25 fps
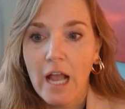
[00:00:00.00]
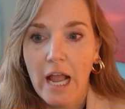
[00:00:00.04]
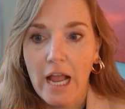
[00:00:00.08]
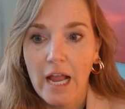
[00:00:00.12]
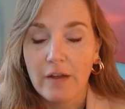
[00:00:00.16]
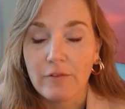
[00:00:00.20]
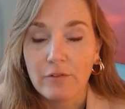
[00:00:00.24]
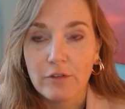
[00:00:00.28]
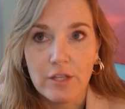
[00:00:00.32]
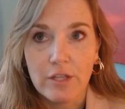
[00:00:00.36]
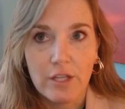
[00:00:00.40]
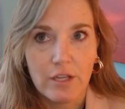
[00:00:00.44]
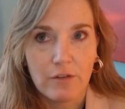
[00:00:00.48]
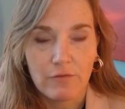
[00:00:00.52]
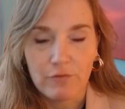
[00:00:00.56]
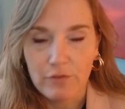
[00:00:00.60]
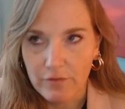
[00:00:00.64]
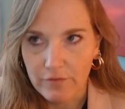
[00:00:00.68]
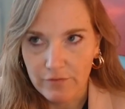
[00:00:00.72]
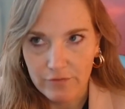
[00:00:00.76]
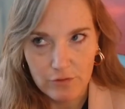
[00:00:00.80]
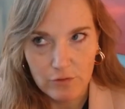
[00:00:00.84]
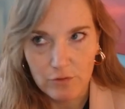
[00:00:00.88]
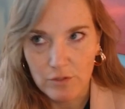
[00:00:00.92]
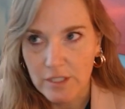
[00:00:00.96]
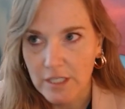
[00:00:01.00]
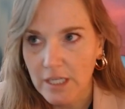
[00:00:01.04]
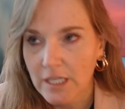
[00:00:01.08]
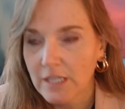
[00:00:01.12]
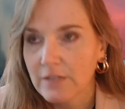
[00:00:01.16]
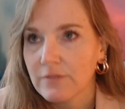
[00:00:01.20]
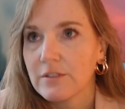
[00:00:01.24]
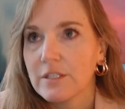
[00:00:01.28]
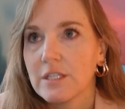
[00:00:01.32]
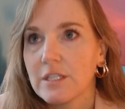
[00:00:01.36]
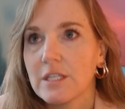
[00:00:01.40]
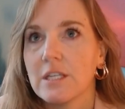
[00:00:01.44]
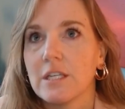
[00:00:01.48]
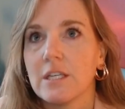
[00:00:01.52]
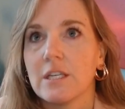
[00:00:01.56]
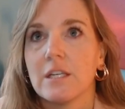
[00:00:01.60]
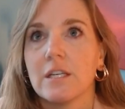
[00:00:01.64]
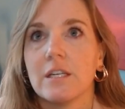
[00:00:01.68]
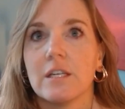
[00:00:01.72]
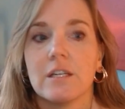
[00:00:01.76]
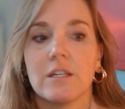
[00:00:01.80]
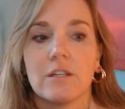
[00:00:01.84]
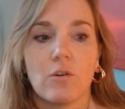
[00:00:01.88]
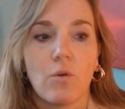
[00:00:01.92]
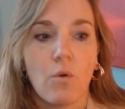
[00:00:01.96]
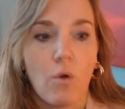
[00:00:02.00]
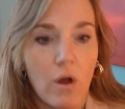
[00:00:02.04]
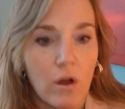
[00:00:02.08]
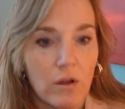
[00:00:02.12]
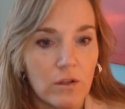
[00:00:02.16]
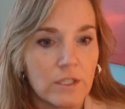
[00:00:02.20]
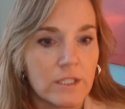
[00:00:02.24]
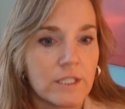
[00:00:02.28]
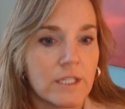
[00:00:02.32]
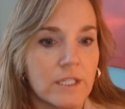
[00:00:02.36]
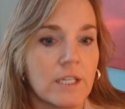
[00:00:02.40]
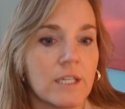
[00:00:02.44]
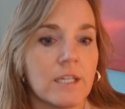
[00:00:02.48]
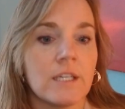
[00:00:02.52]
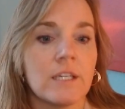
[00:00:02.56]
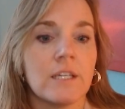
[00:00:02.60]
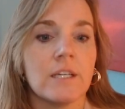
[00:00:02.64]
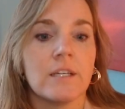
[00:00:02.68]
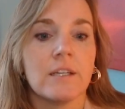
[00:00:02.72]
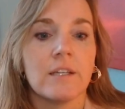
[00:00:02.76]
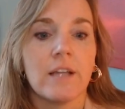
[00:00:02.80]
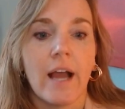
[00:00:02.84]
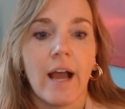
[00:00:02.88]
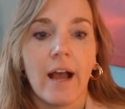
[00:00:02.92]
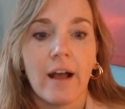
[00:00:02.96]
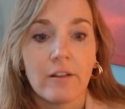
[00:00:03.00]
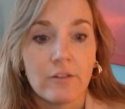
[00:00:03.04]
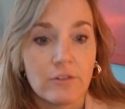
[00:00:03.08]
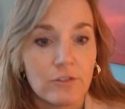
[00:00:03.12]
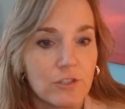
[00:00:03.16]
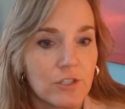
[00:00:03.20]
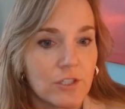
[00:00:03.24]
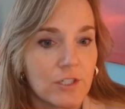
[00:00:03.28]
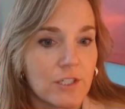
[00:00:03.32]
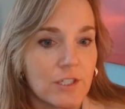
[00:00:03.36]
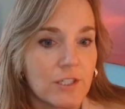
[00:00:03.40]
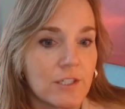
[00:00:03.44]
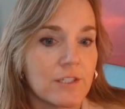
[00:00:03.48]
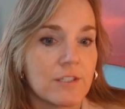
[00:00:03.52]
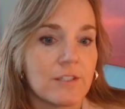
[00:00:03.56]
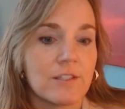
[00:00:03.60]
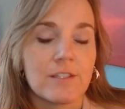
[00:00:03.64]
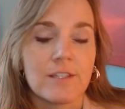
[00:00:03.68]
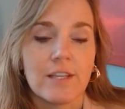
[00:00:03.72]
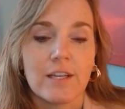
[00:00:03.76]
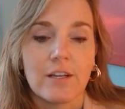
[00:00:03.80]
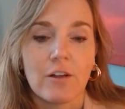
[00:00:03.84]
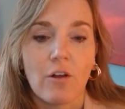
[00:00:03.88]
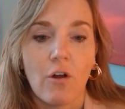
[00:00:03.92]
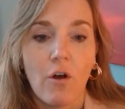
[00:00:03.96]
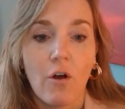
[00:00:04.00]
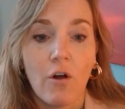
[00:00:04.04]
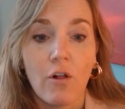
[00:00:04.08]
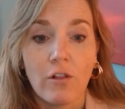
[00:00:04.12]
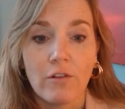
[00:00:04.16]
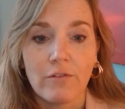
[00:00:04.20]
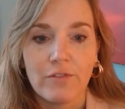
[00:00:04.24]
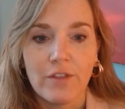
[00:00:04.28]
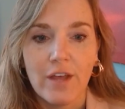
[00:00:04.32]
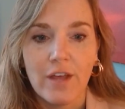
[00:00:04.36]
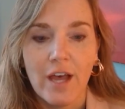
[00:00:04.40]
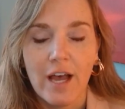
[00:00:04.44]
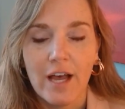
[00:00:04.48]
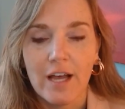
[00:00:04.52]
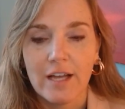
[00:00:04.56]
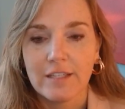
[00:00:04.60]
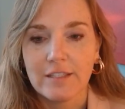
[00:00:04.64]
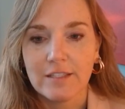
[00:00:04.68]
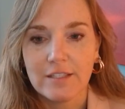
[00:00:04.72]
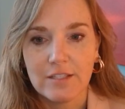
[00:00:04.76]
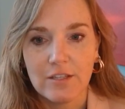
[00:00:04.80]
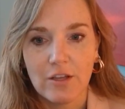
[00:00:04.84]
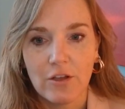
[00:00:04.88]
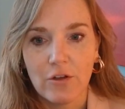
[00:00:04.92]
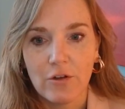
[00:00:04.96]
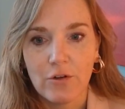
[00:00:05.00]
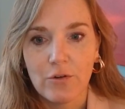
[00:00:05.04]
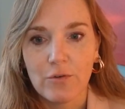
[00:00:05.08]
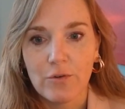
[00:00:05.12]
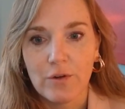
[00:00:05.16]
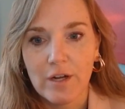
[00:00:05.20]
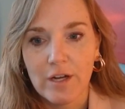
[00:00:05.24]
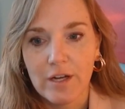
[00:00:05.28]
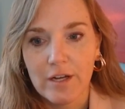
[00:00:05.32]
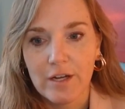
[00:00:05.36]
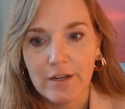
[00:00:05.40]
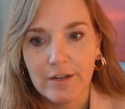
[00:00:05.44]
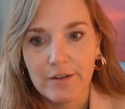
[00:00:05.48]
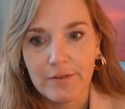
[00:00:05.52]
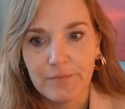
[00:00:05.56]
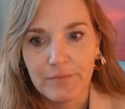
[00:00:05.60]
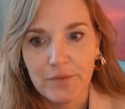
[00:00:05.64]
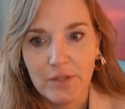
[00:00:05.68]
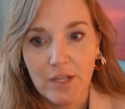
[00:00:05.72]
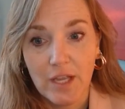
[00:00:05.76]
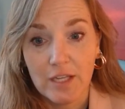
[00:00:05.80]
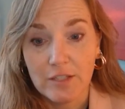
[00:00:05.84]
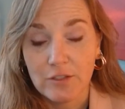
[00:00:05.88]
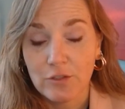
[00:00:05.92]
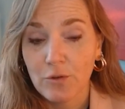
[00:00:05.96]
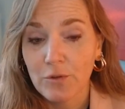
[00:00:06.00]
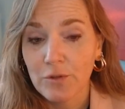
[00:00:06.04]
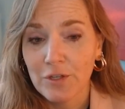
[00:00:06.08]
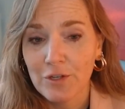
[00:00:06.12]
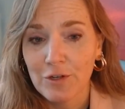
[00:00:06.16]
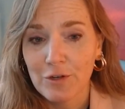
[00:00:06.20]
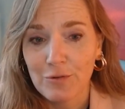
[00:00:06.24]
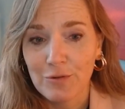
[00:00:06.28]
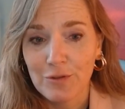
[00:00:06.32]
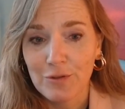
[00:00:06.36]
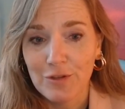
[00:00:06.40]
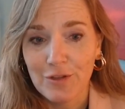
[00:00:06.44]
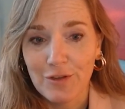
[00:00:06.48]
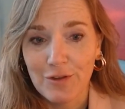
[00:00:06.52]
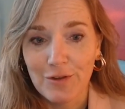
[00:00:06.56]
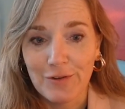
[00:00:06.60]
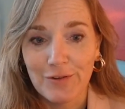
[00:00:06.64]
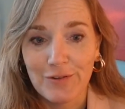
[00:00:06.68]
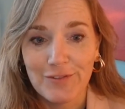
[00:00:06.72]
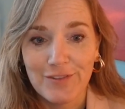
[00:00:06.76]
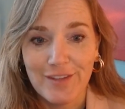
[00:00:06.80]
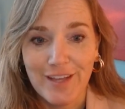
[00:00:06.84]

everything from food safety, quality, allergens, like all of that. So, yeah, totally agree with you.